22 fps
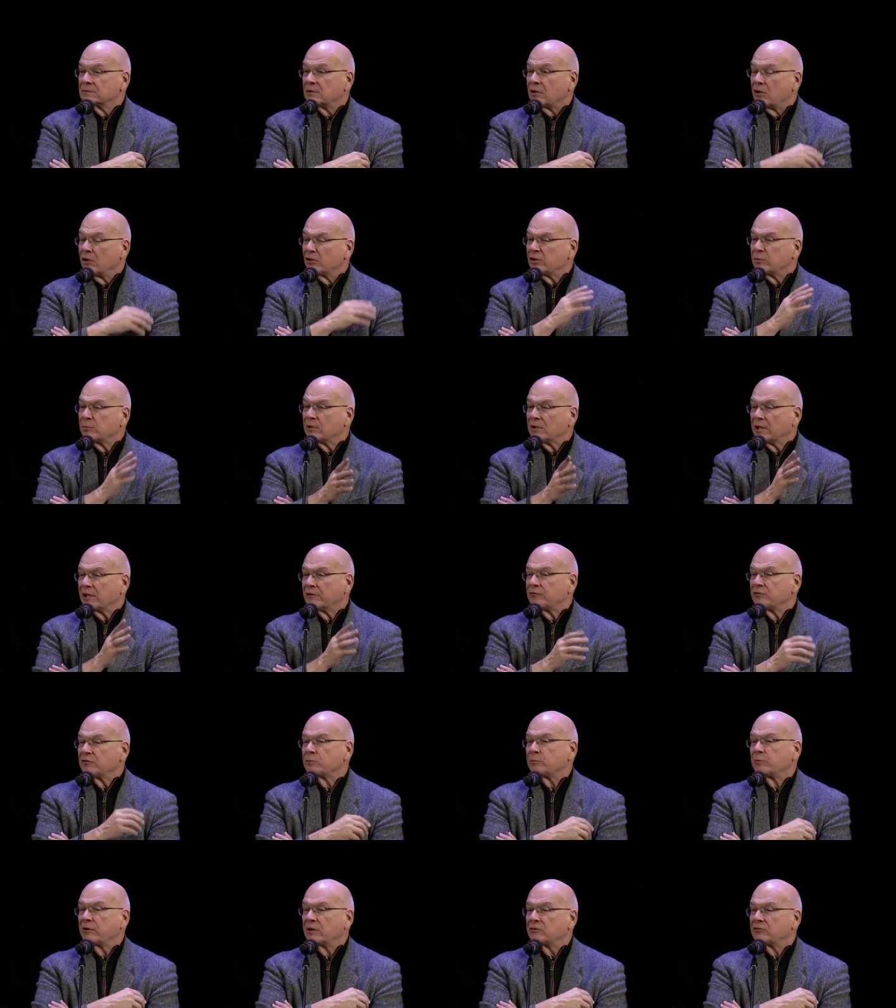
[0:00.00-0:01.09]
All human life
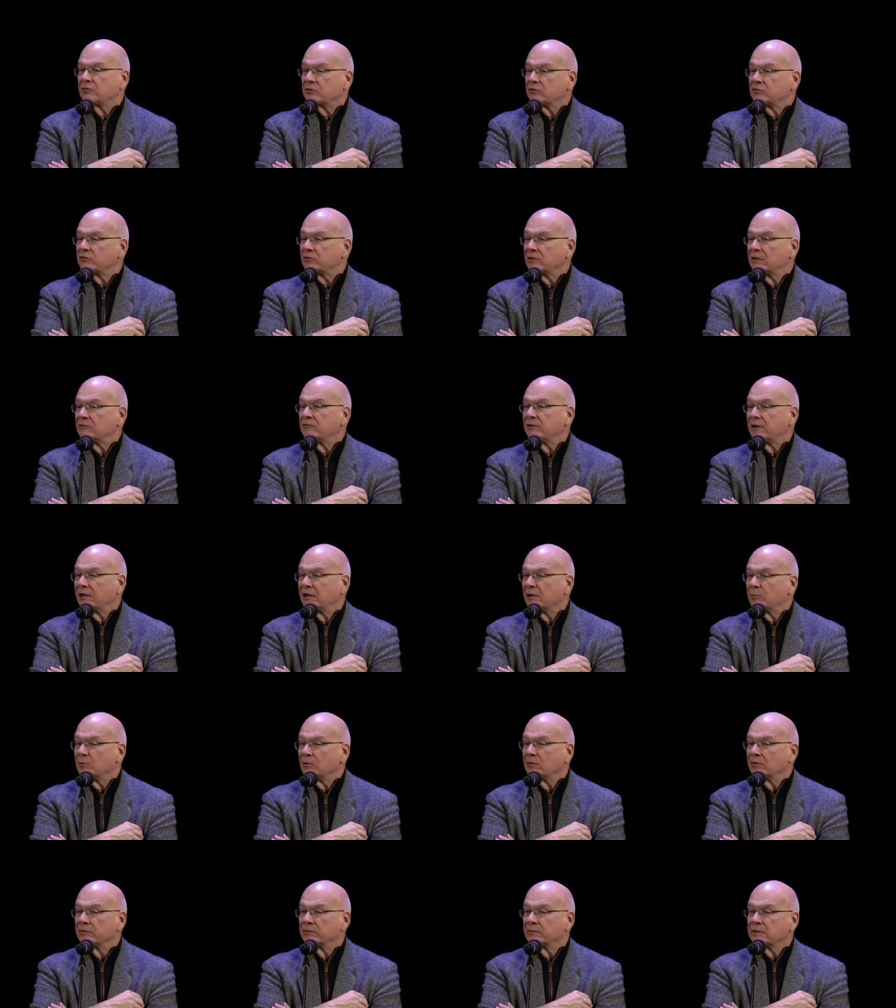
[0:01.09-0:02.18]
is precious and
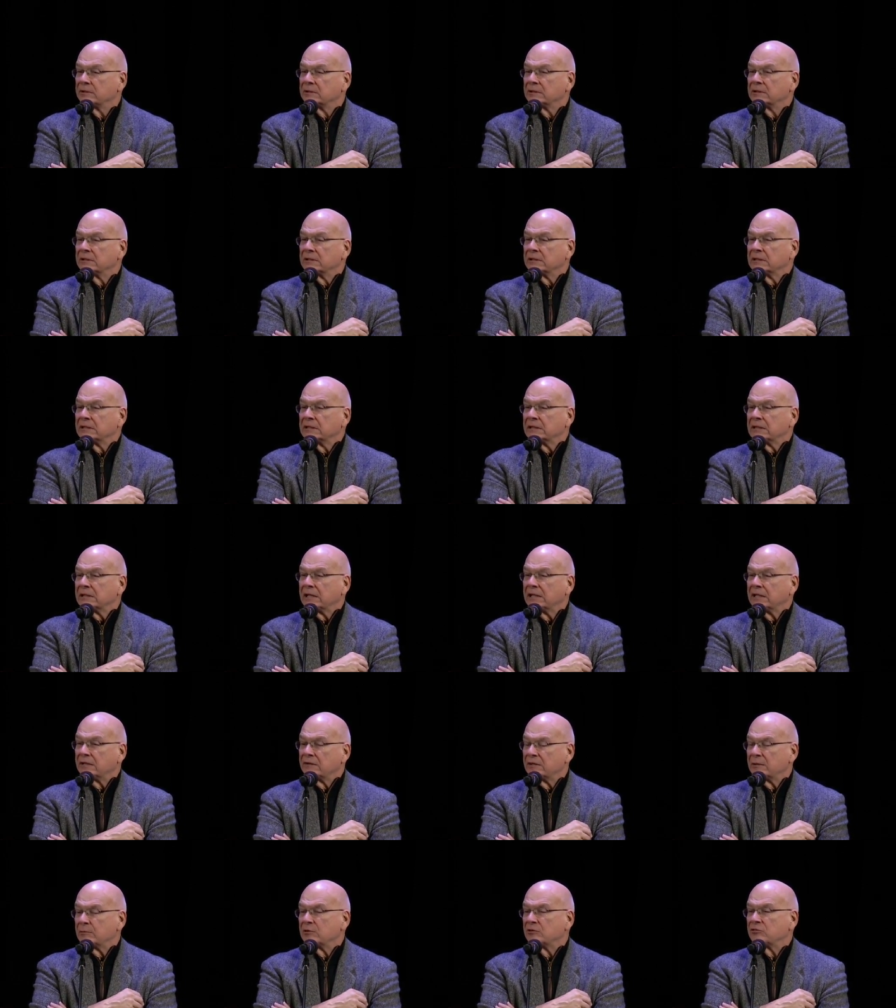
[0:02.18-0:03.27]
valuable and
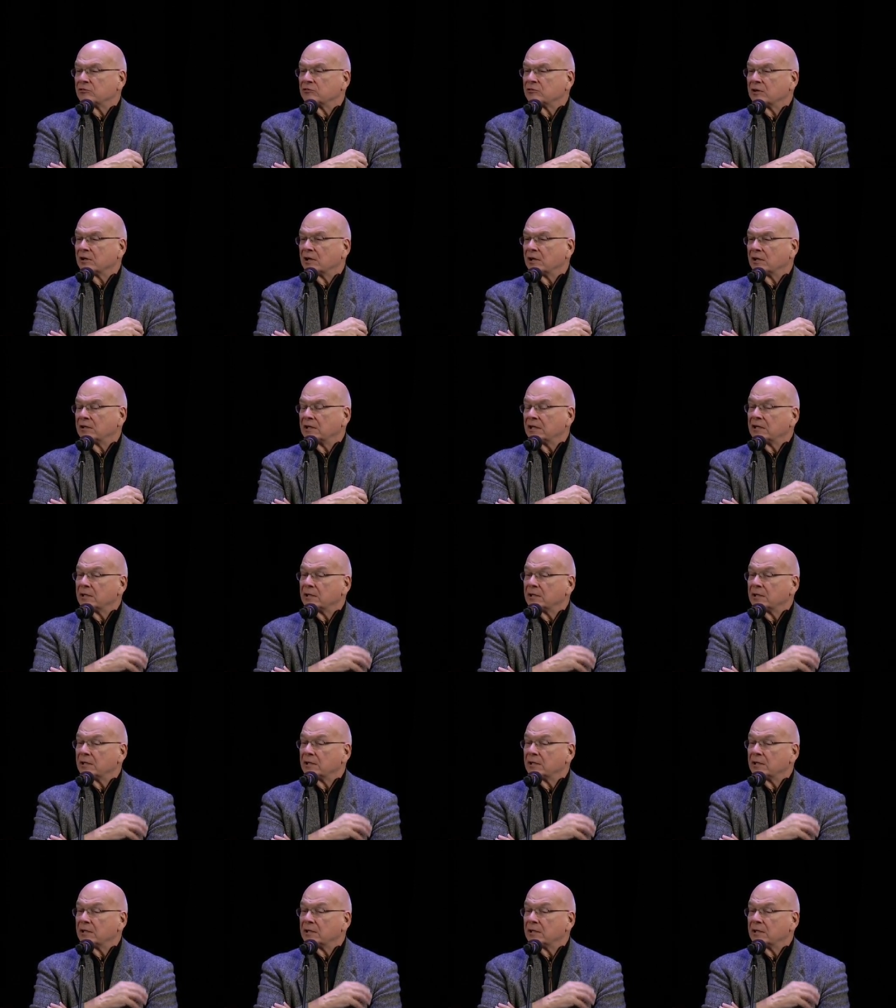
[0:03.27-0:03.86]
in the image of God.